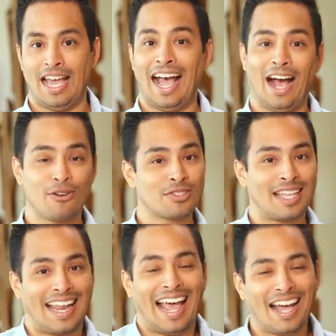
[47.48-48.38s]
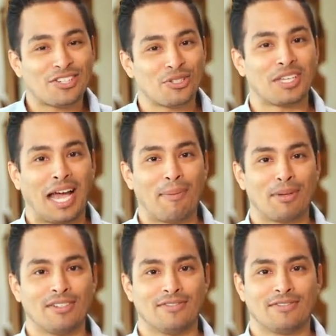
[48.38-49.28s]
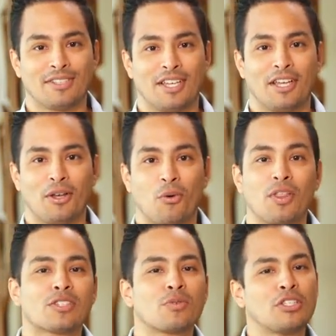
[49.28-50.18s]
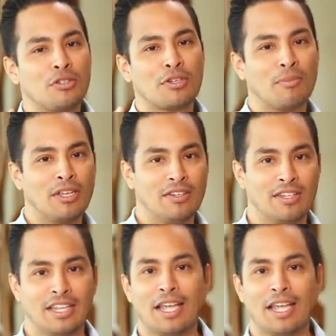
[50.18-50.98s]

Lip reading: how does that actually happen? Well, that's where you come in.